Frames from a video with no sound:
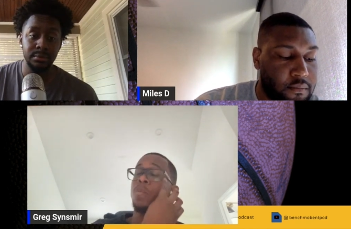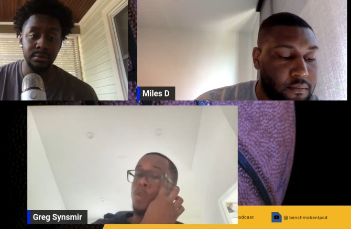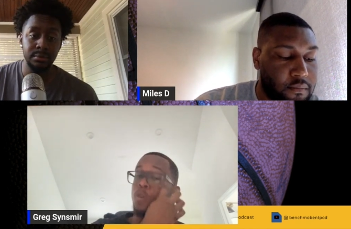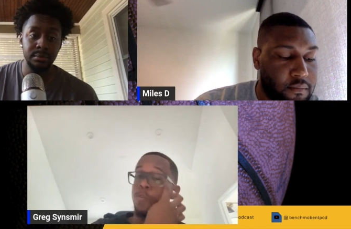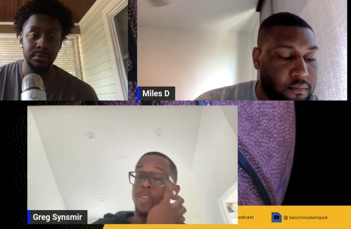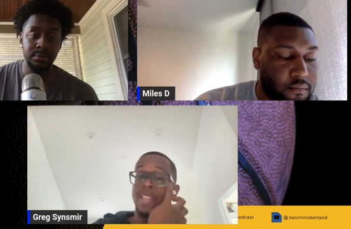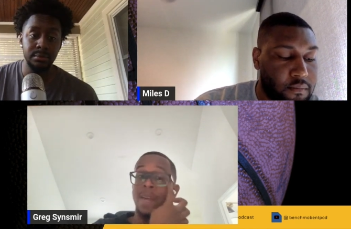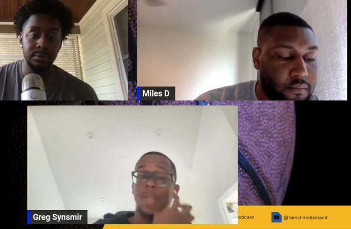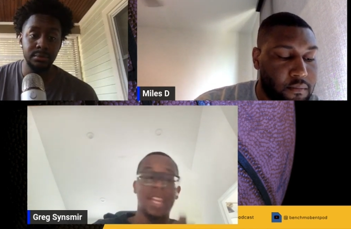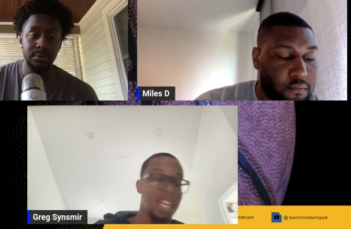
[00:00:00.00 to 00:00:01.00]
Speaker 1: move for
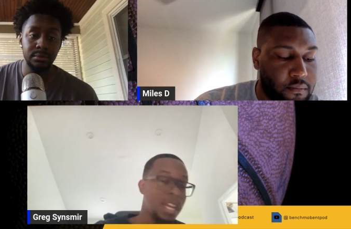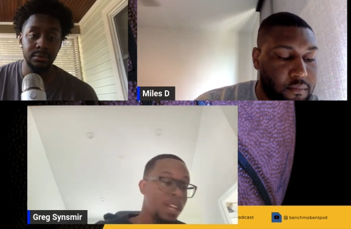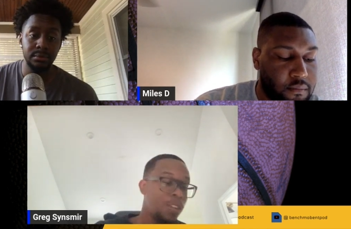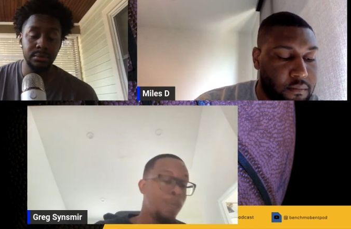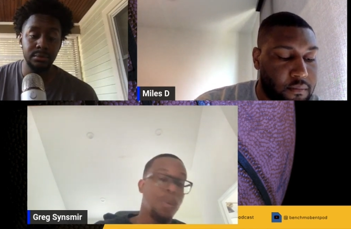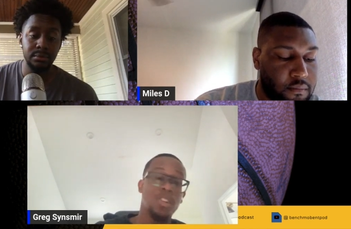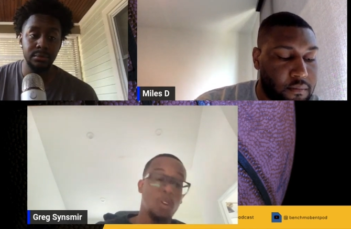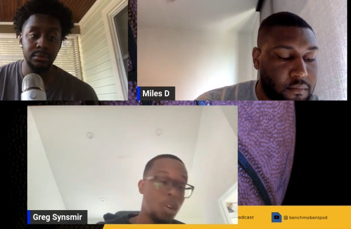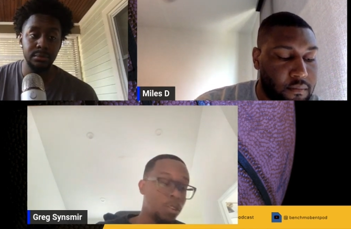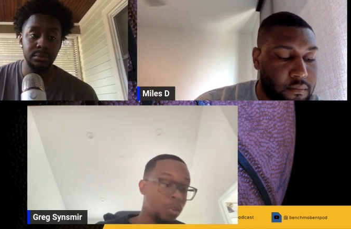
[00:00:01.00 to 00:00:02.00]
them. Like you push
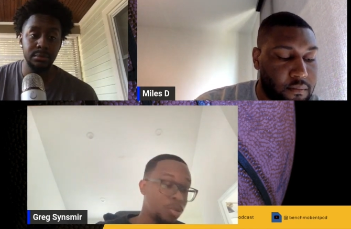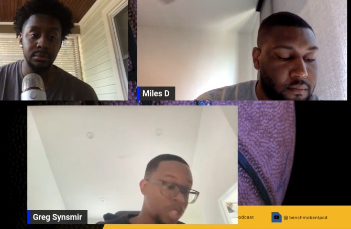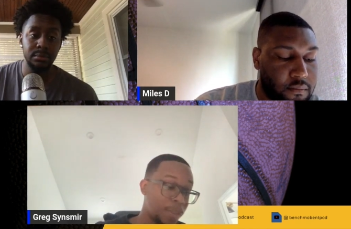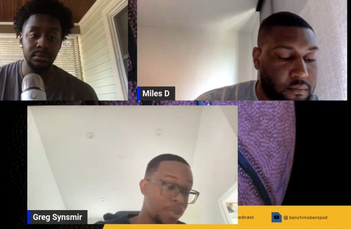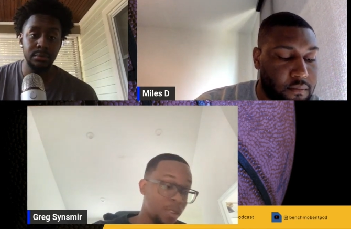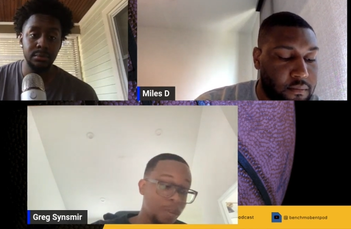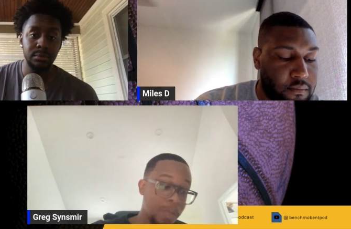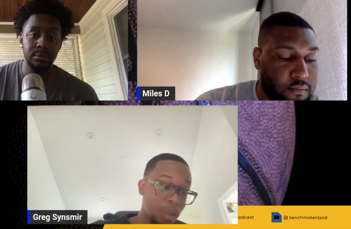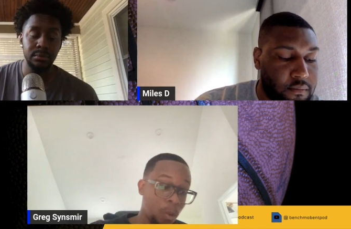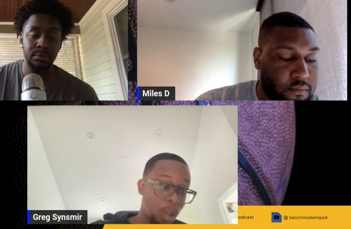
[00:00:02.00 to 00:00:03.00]
all those chips to the
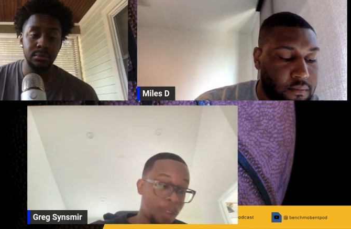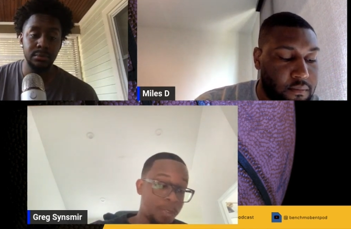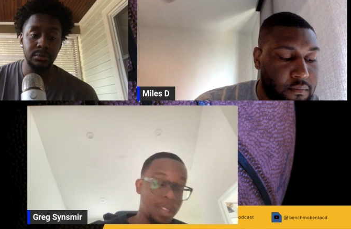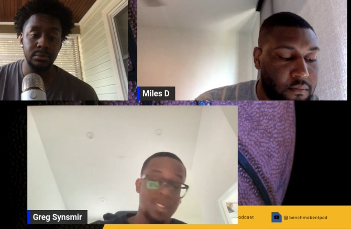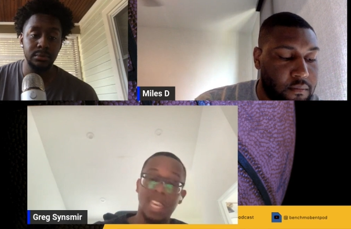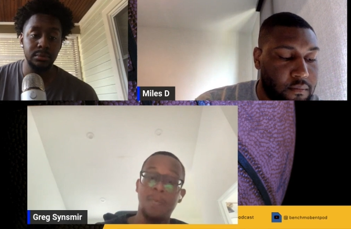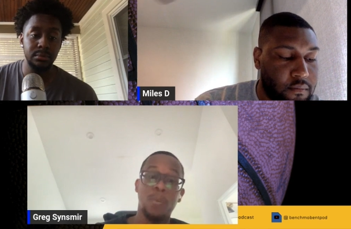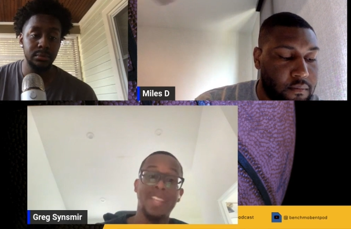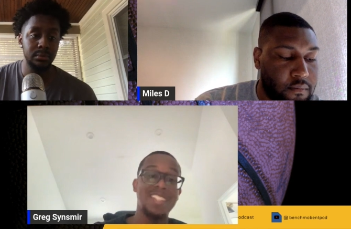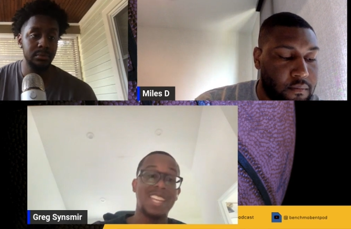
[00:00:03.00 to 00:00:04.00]
middle of the
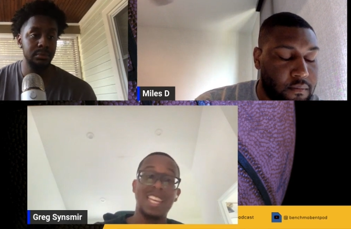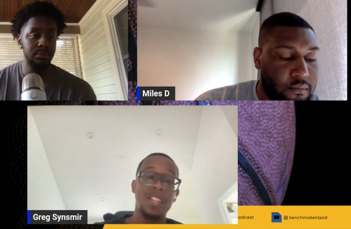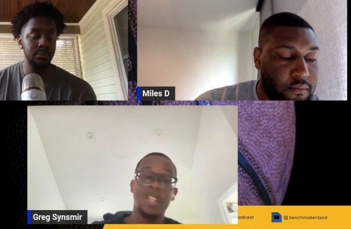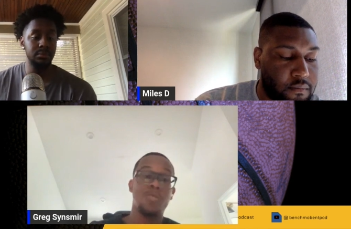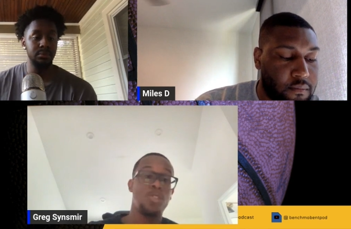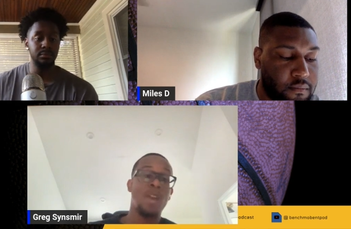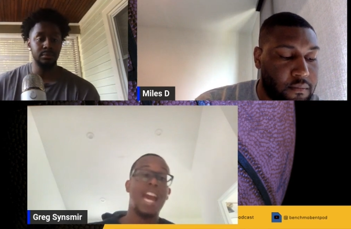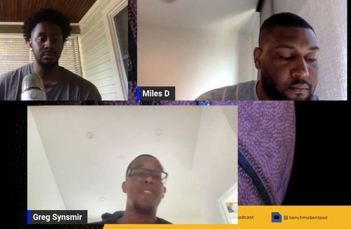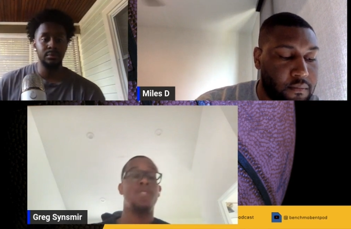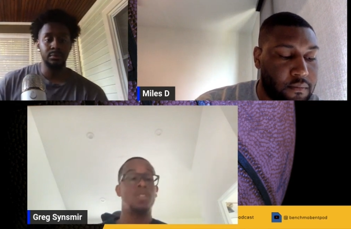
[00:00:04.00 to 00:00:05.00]
table. That's it. That's what you
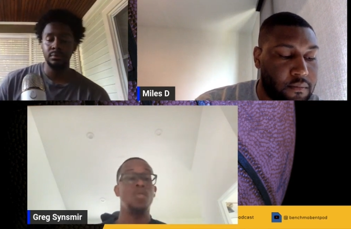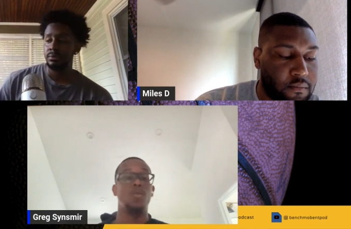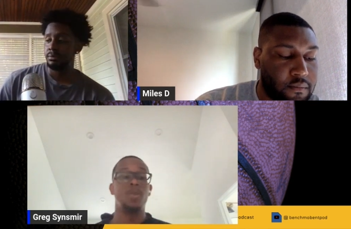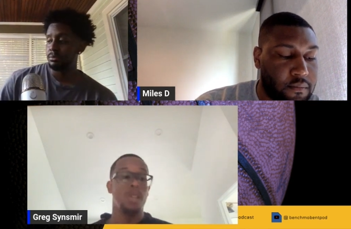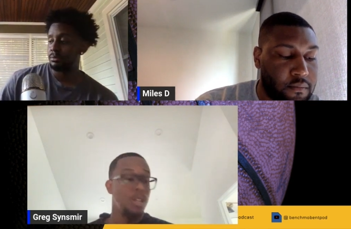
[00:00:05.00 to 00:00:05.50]
have to do.